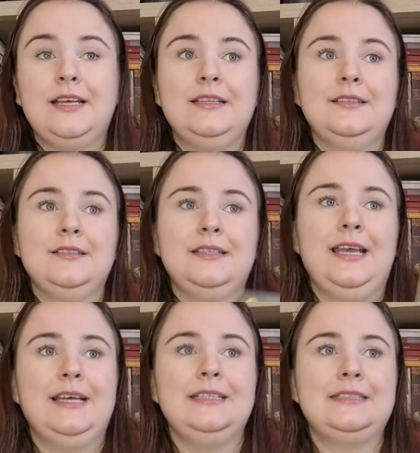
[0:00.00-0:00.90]
And
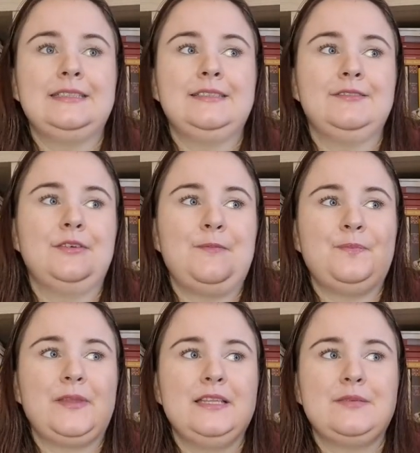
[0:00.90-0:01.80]
yeah, it's
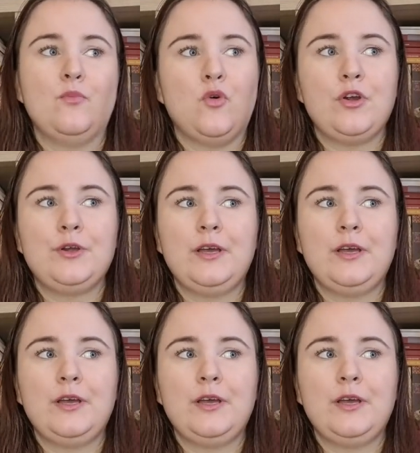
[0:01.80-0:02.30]
it's more